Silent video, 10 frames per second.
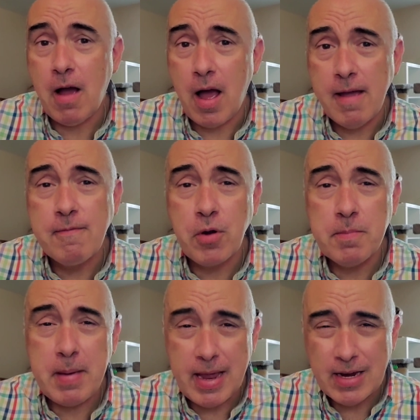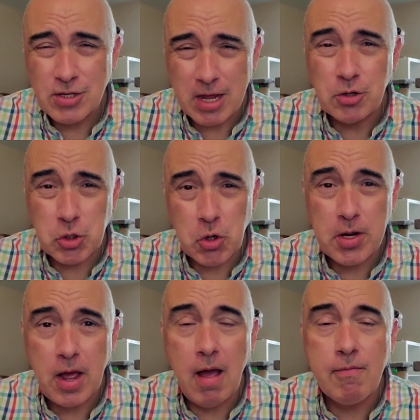ivory beige, that
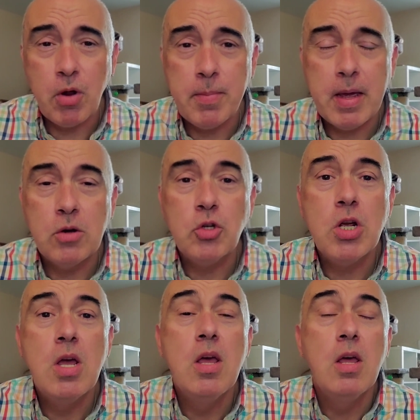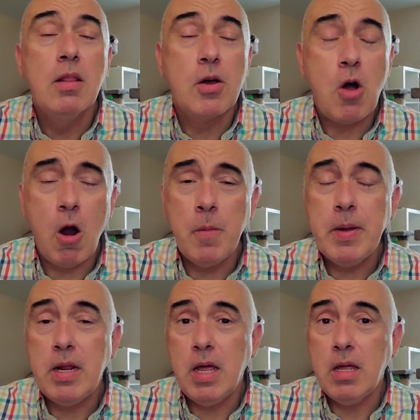dirty ivory beige, the
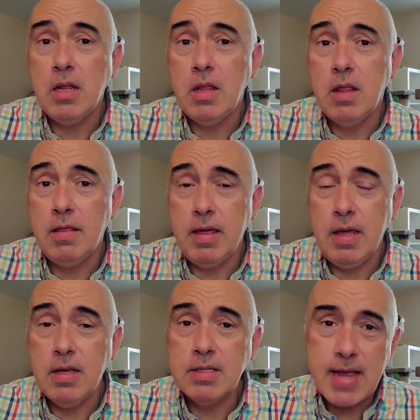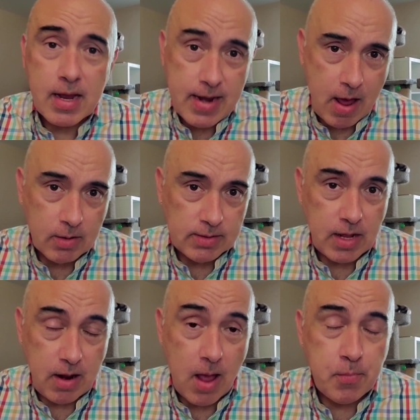carpet in the second house
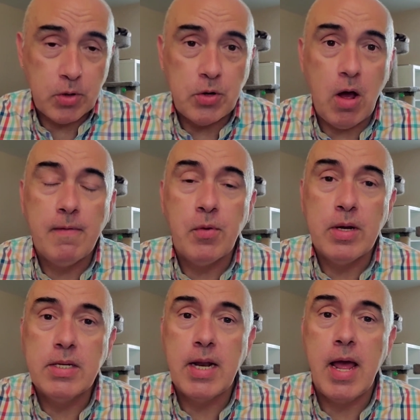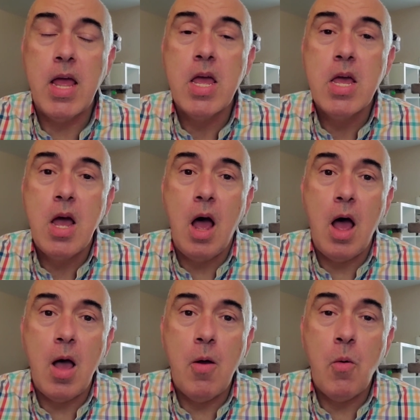that I put an offer in today
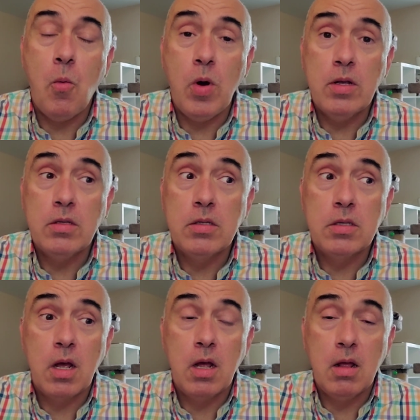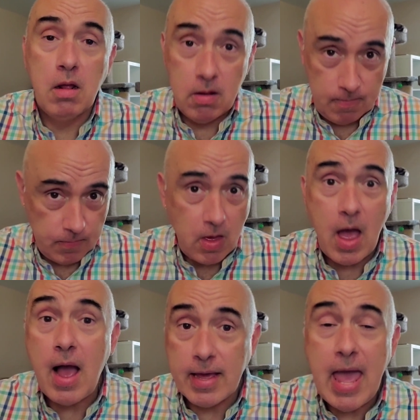was,
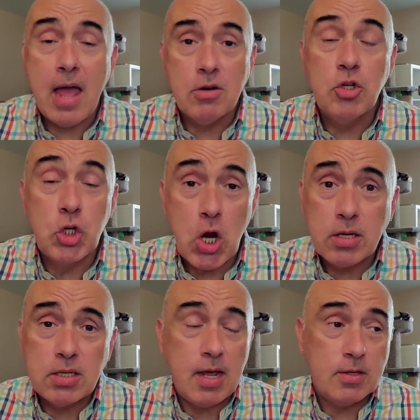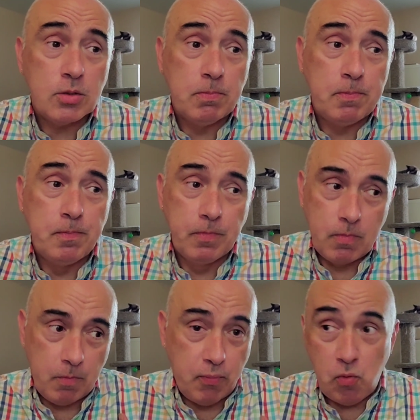again, just as
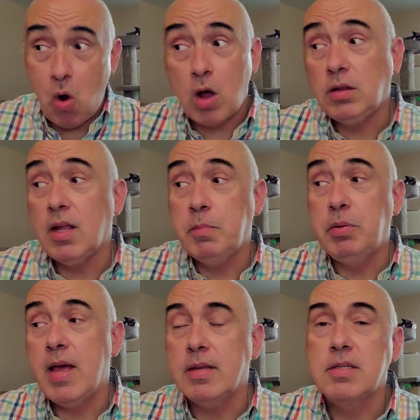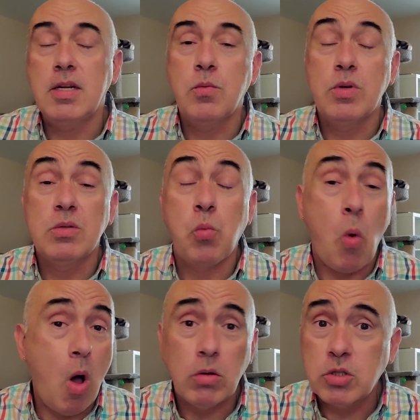broadly placed. It was
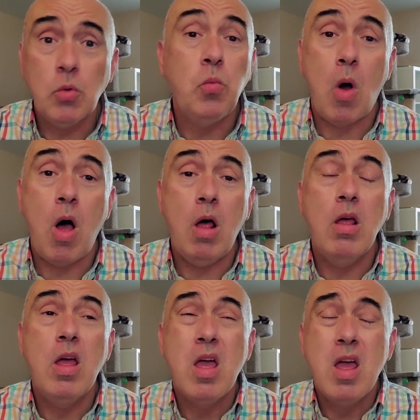wall-to-wall